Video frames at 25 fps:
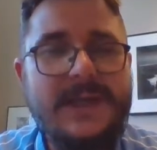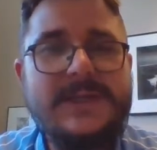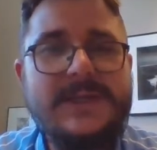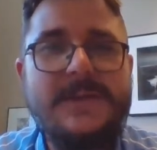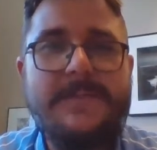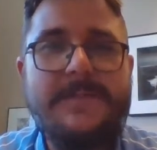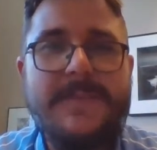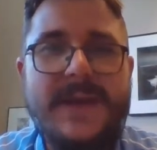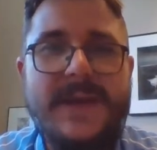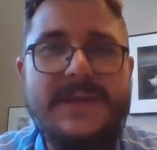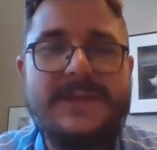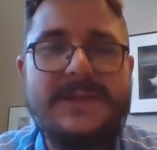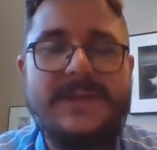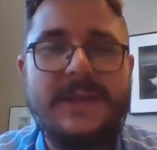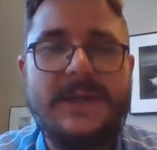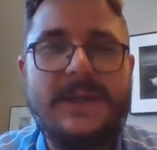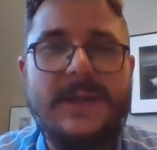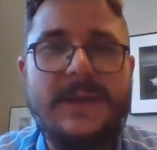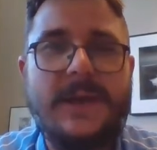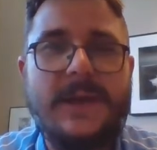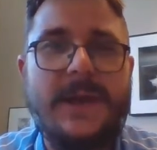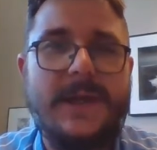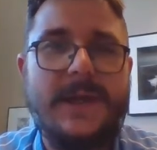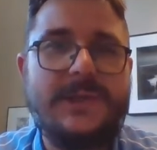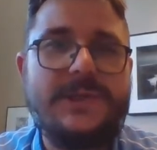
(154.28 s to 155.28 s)
It's a
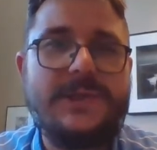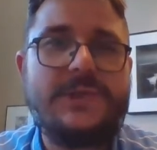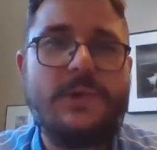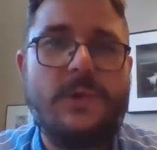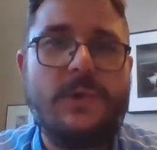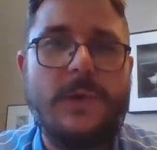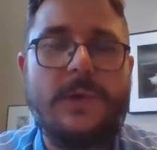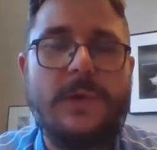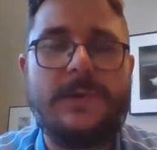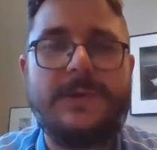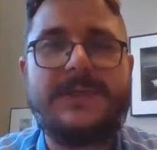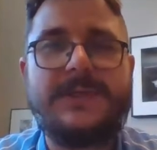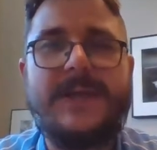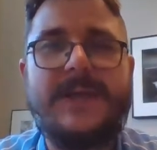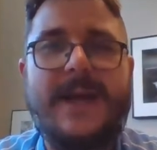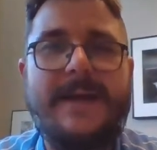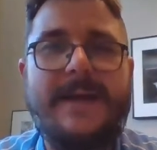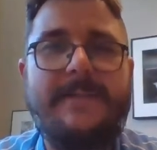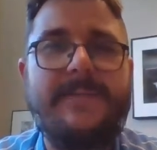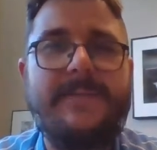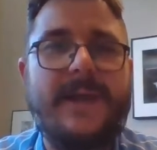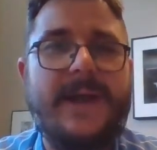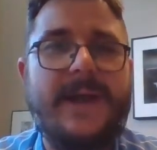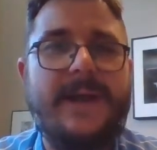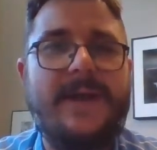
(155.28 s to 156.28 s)
basic historical
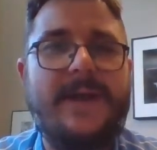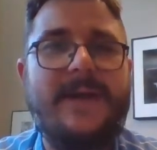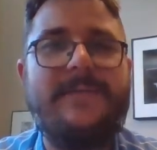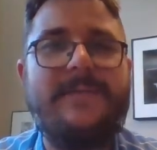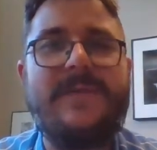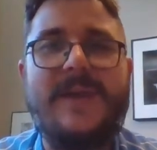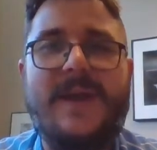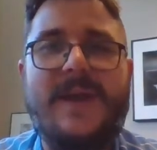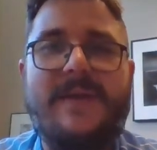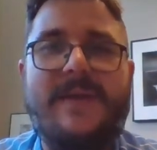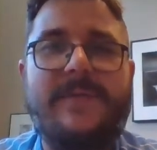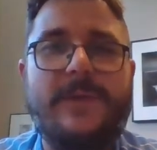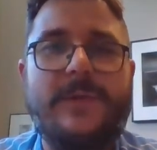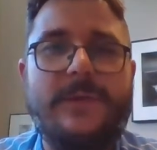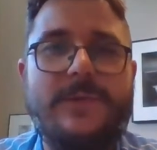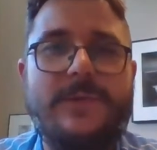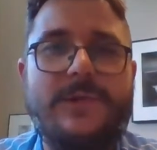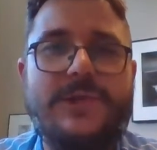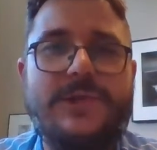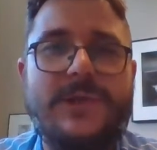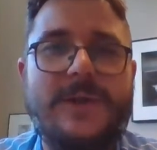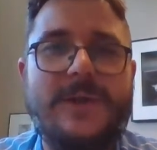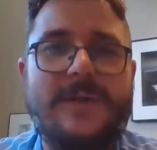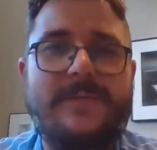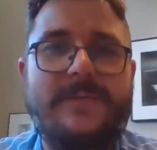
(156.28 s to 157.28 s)
timeline of the
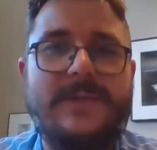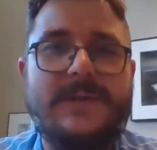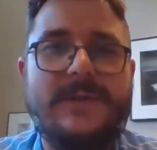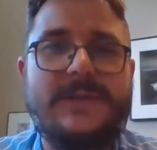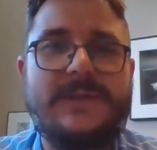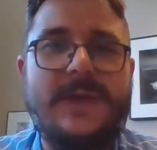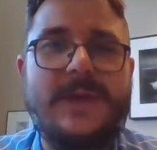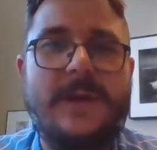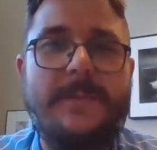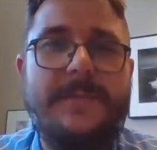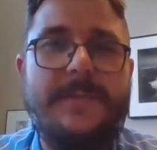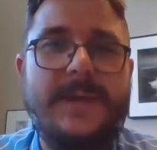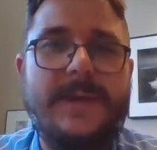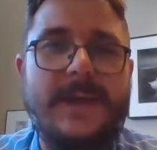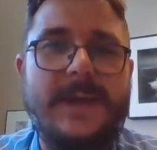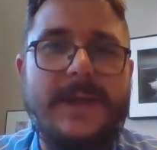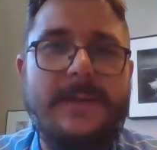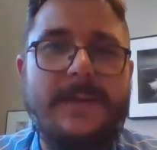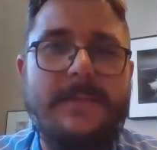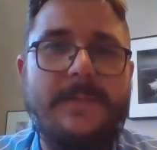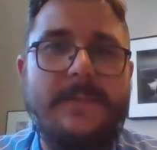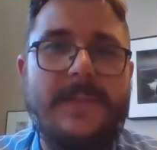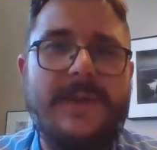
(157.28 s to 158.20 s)
evolution of this company.